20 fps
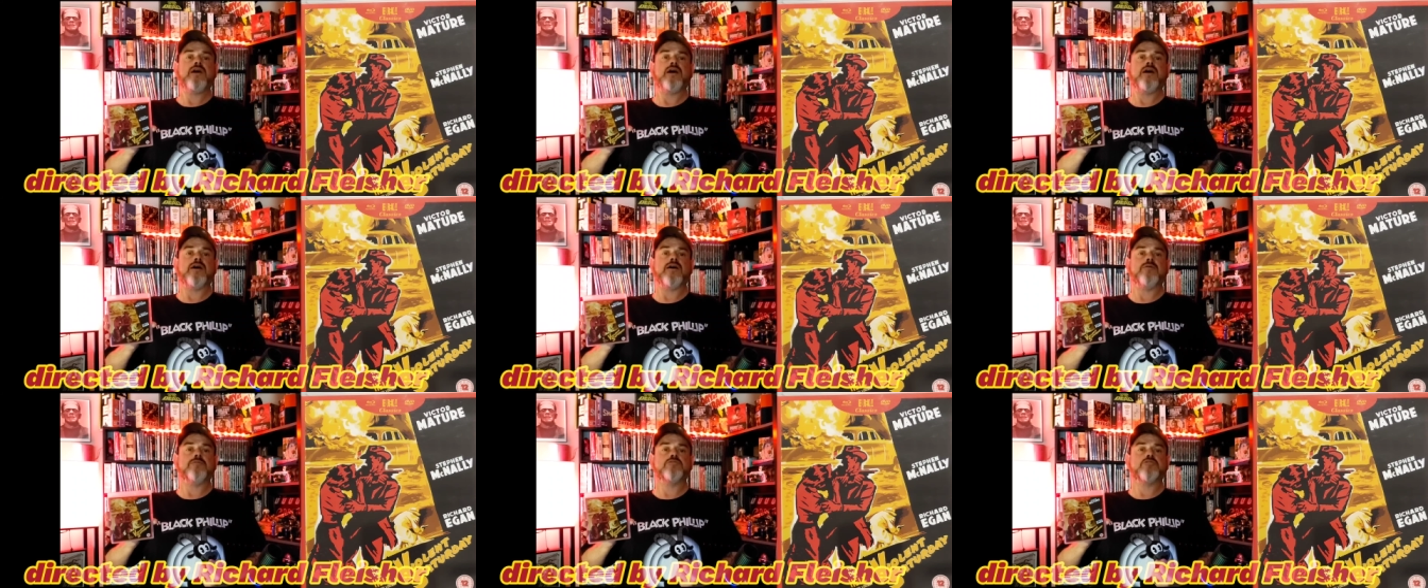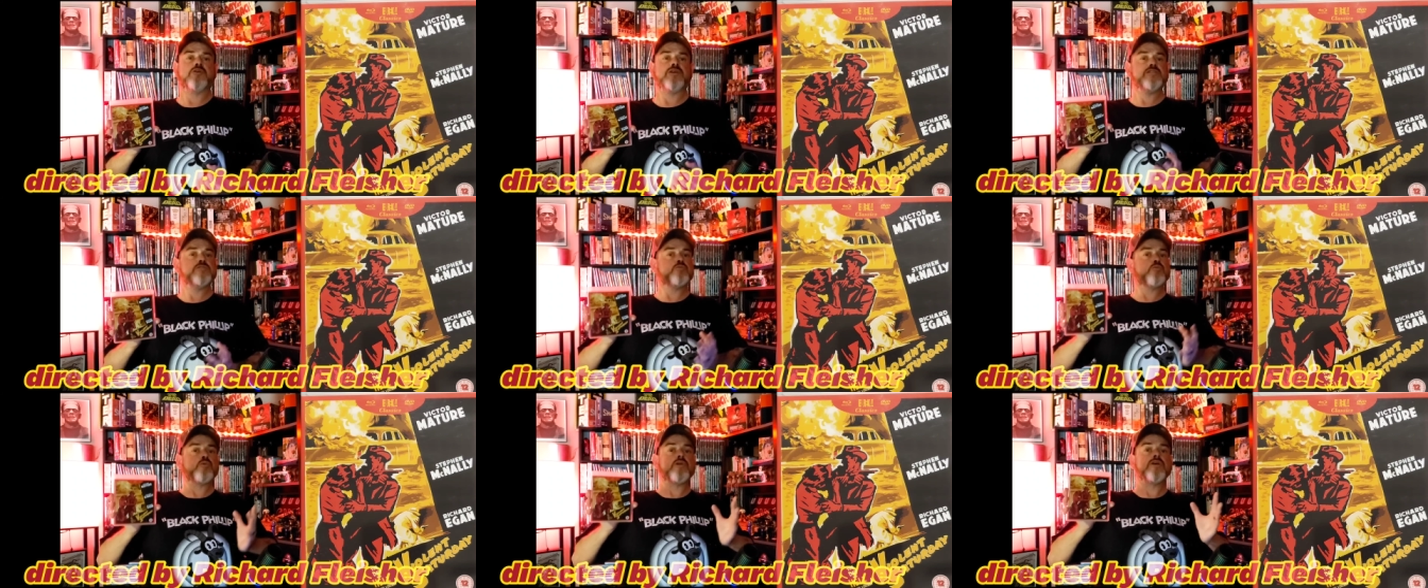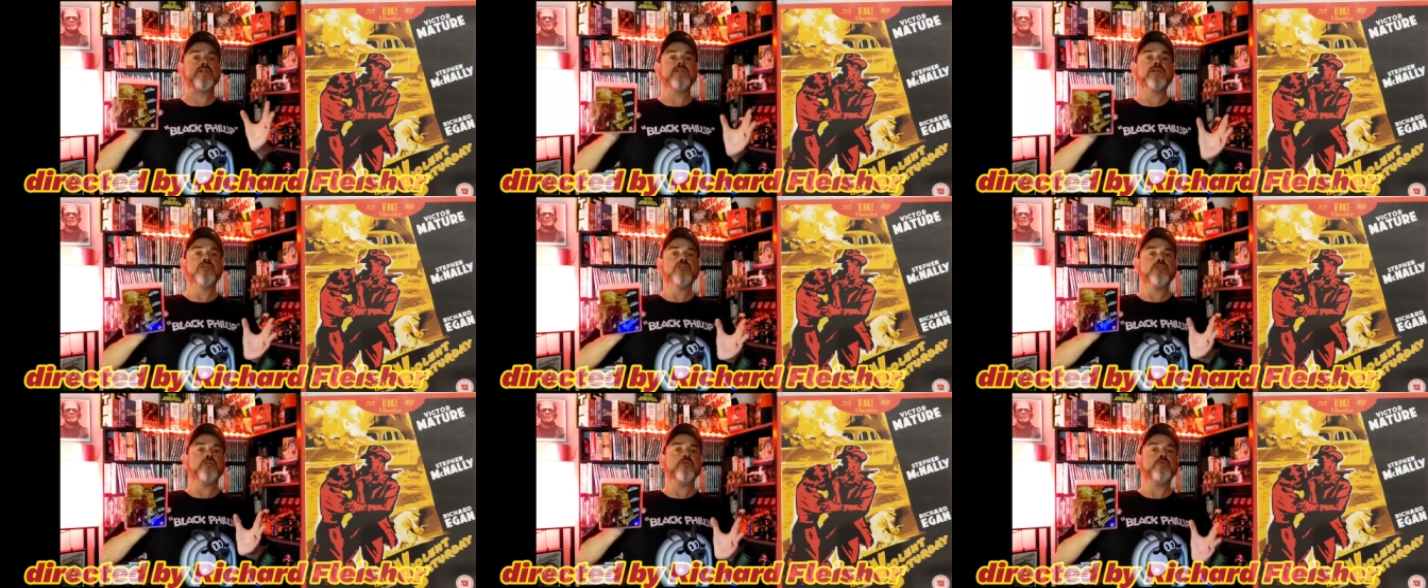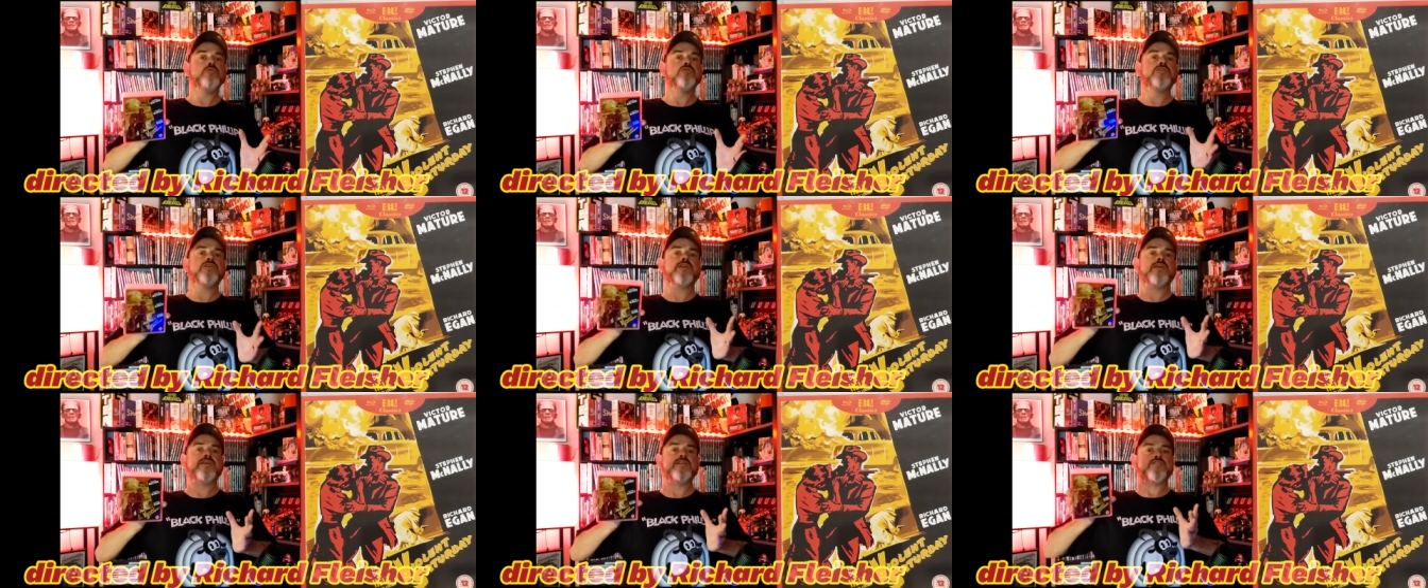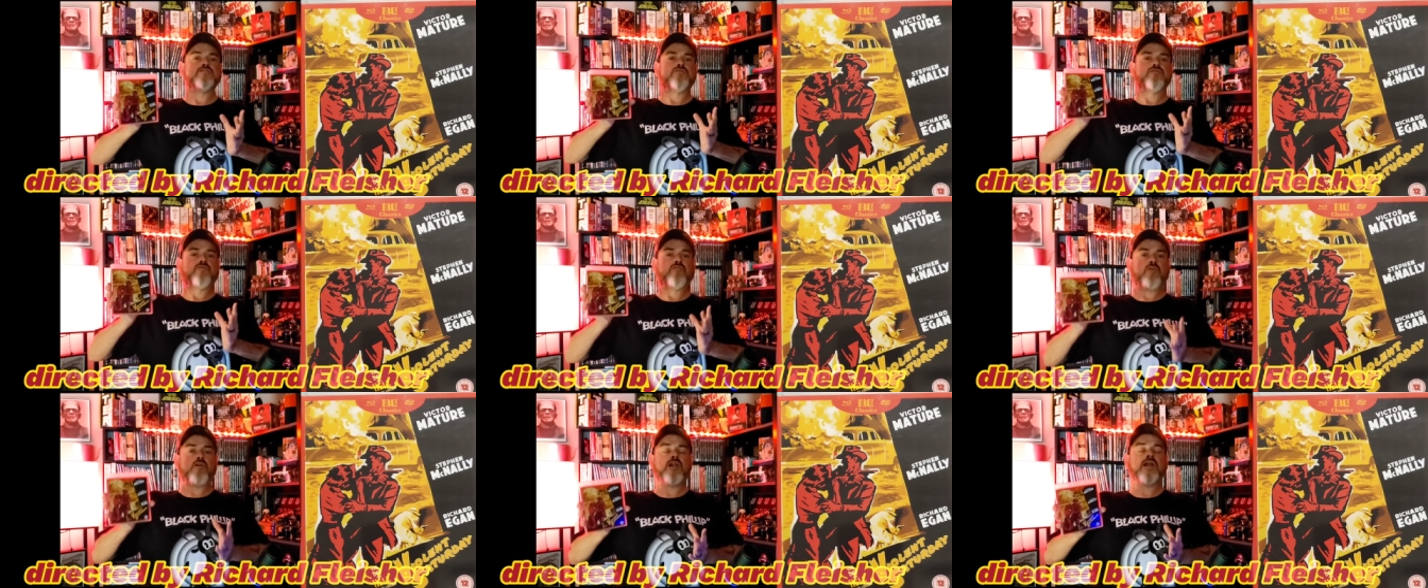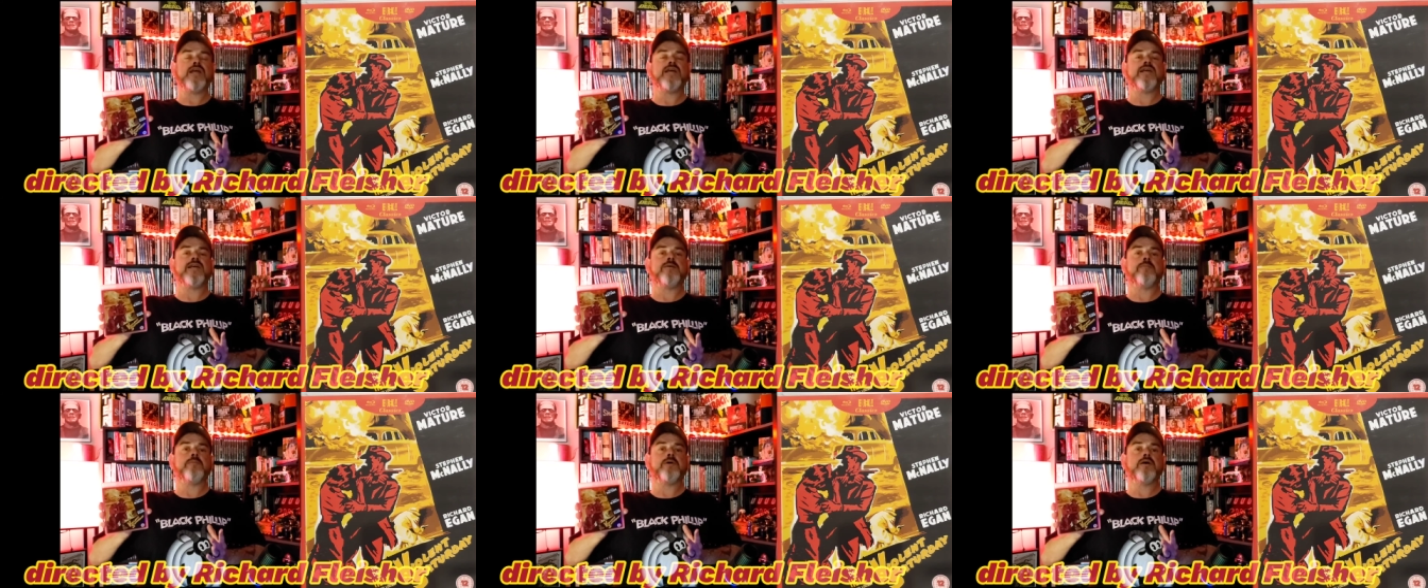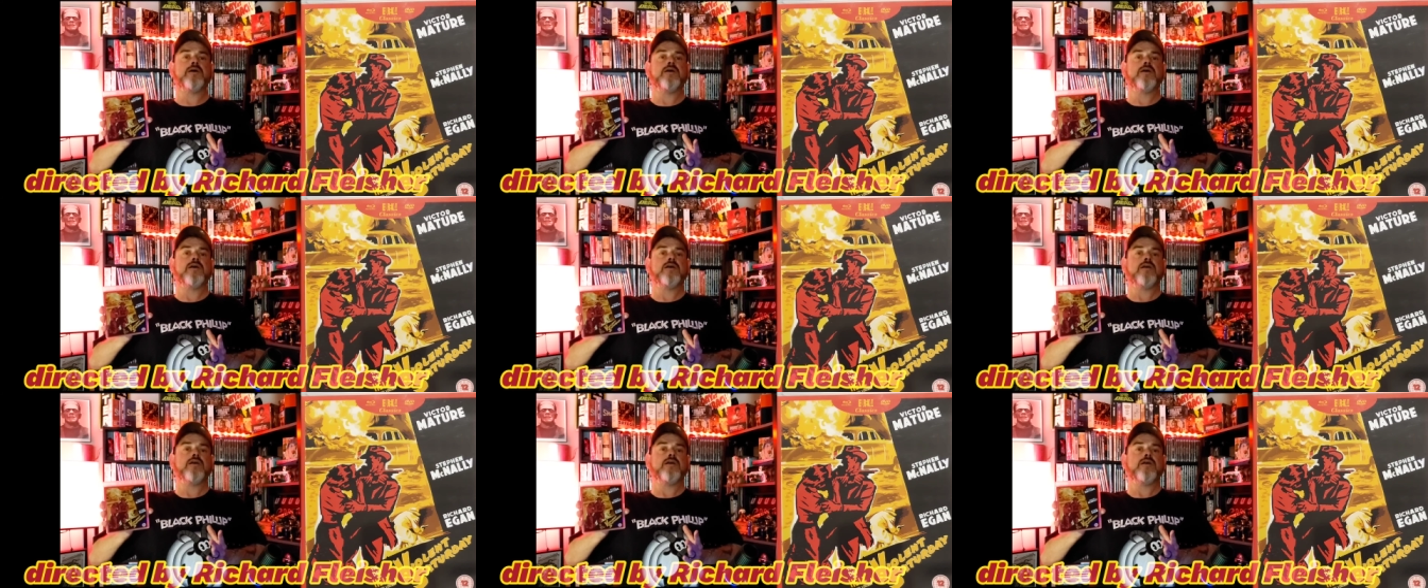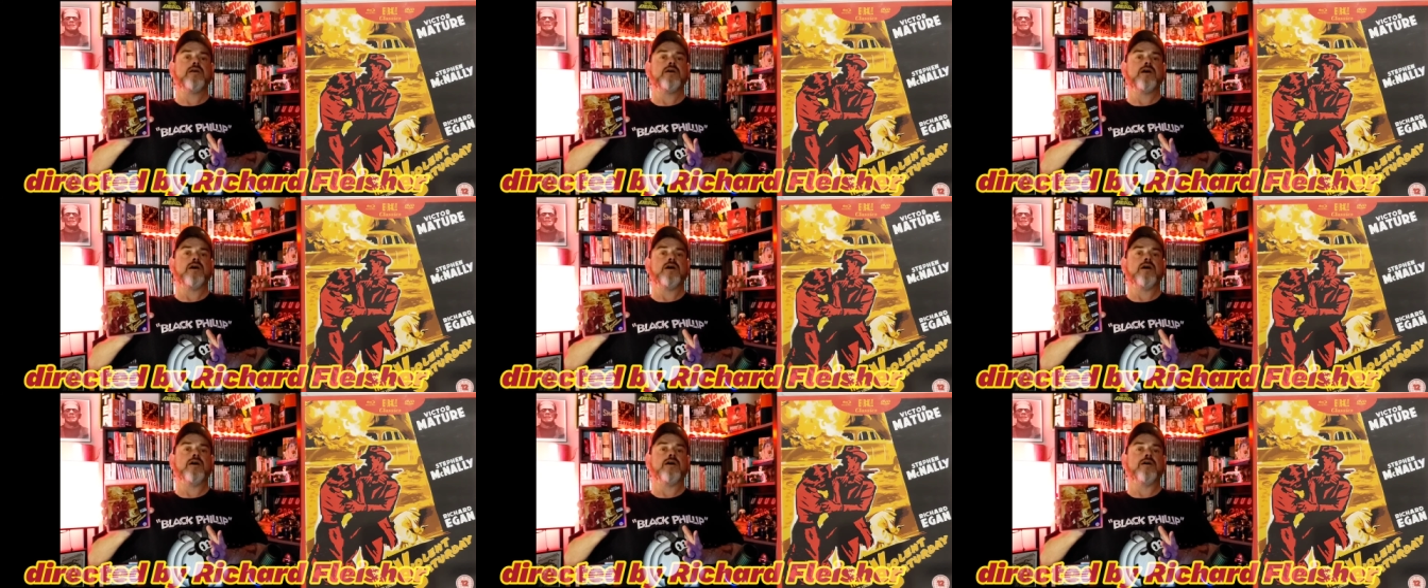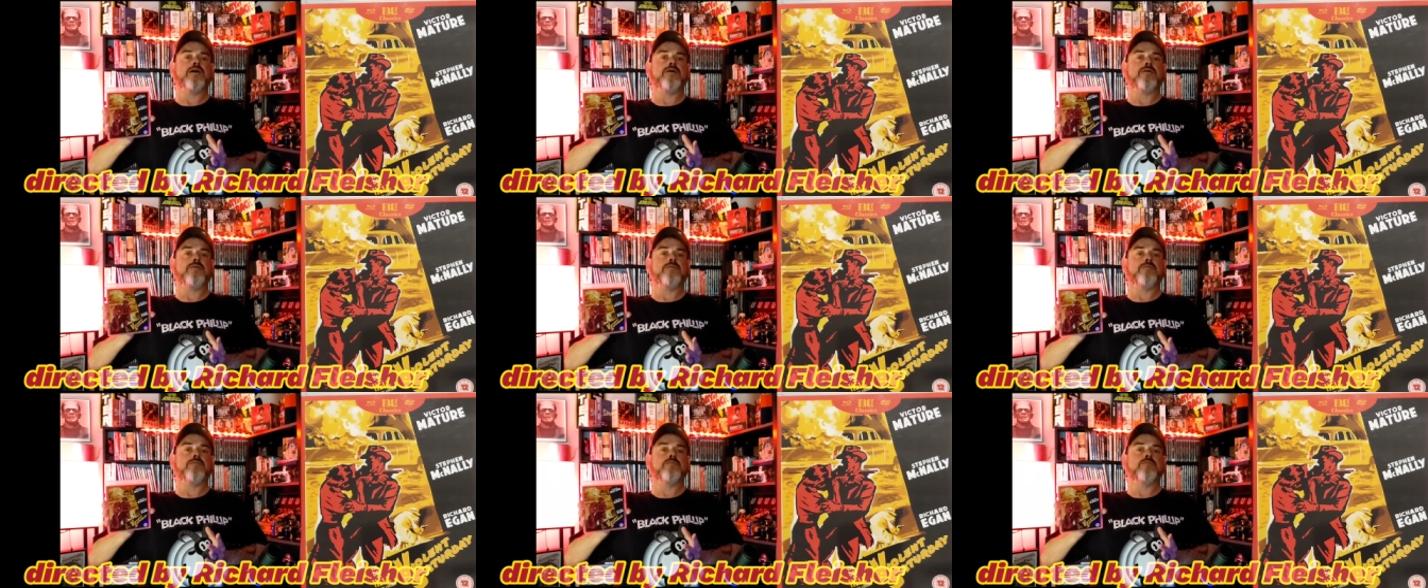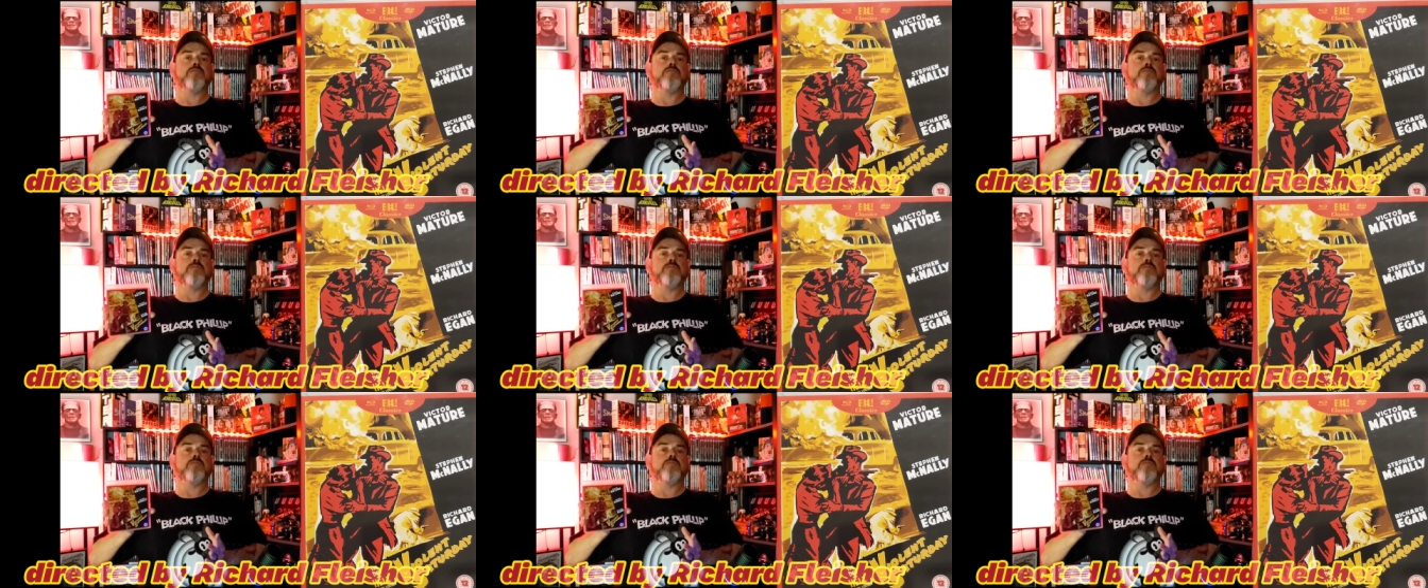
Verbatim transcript: uh, so he's really using his frame uh,